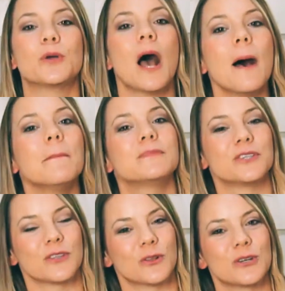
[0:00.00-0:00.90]
come
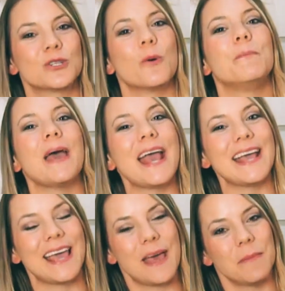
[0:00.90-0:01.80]
to the Lord, to
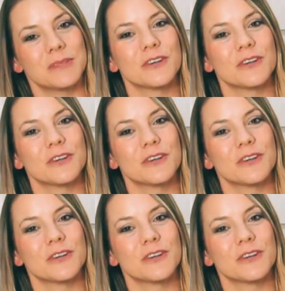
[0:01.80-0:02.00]
obey Him,